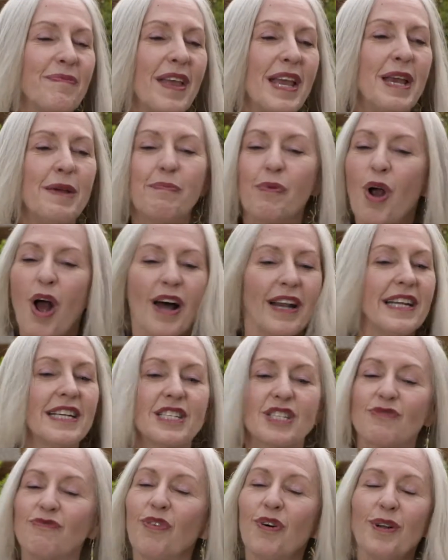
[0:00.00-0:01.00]
He brought
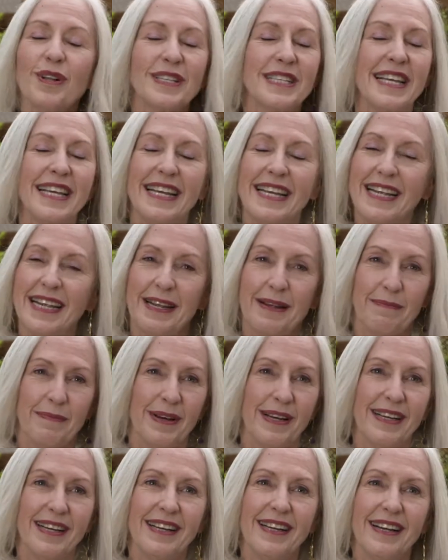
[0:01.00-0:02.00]
his full team
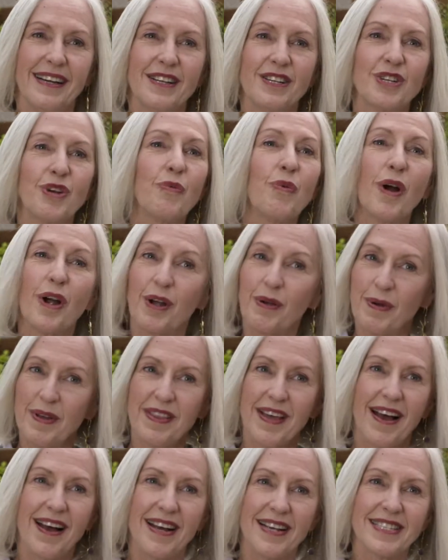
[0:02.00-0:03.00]
to work
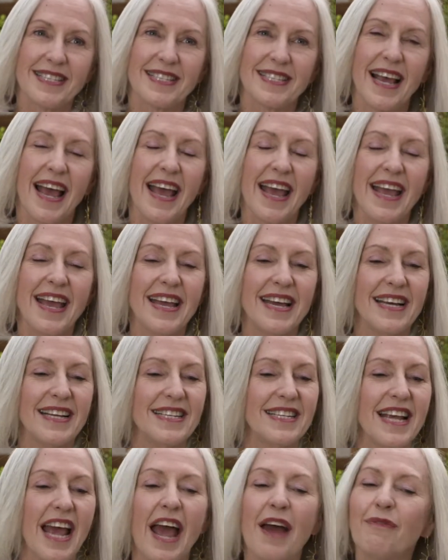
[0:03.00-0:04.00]
with us,
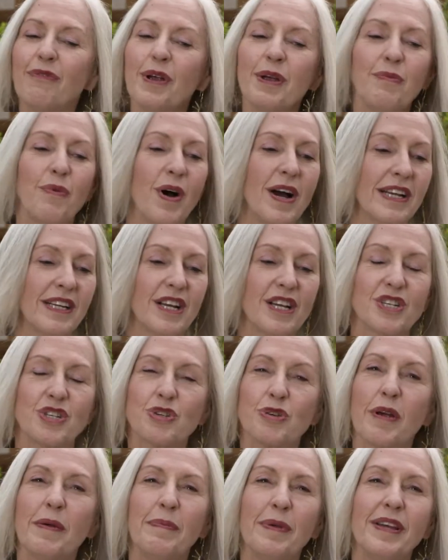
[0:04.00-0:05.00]
and everyone
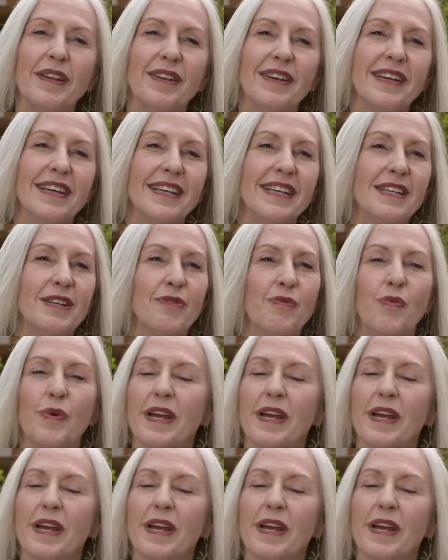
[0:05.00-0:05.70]
contributed.